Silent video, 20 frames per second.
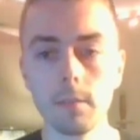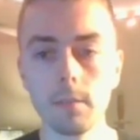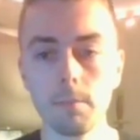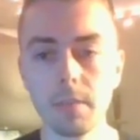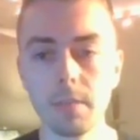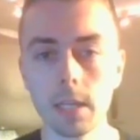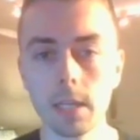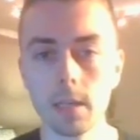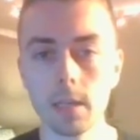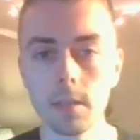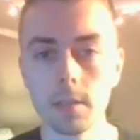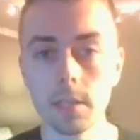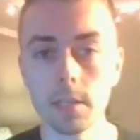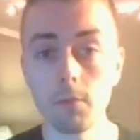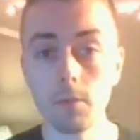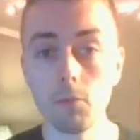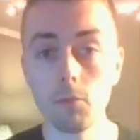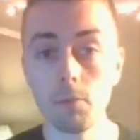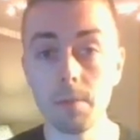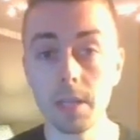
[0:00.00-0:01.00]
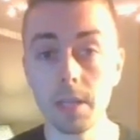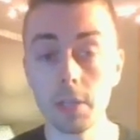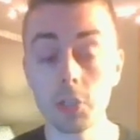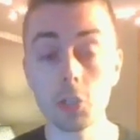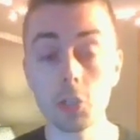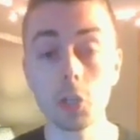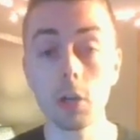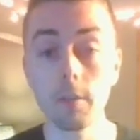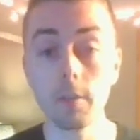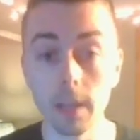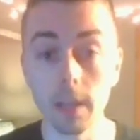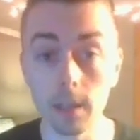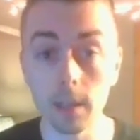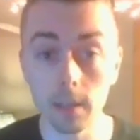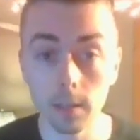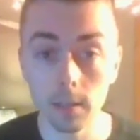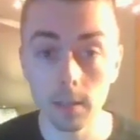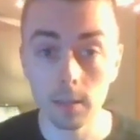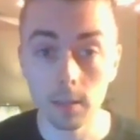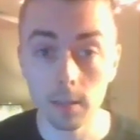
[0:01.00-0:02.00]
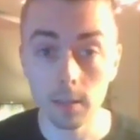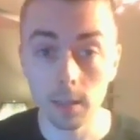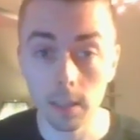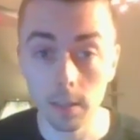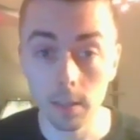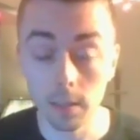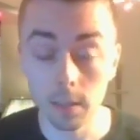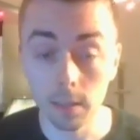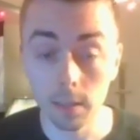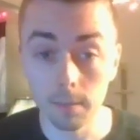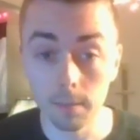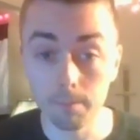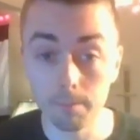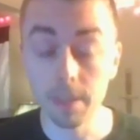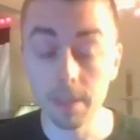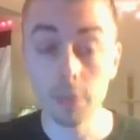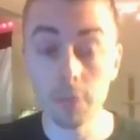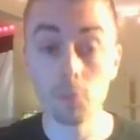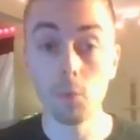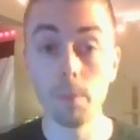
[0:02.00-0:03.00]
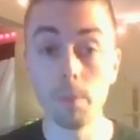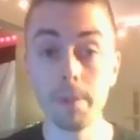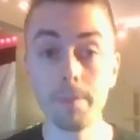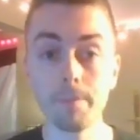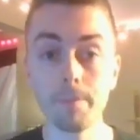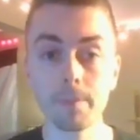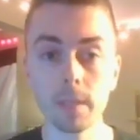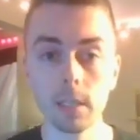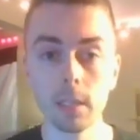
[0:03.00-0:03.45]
because he will be serving his woman.